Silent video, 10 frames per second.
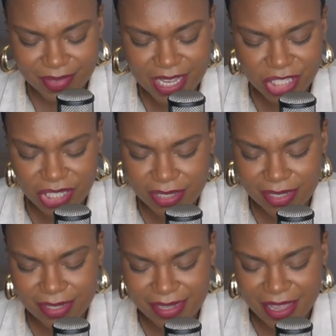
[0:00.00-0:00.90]
In
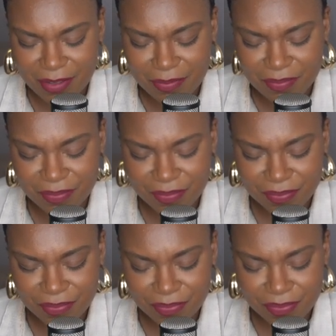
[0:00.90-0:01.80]
Jesus' name,
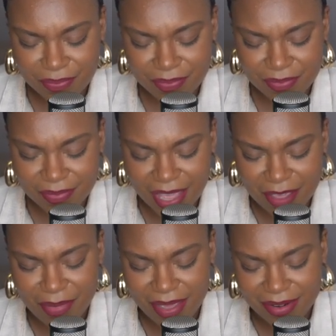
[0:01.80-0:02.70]

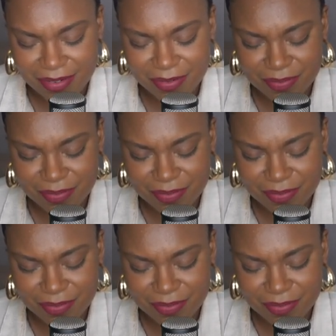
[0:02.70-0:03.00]
amen.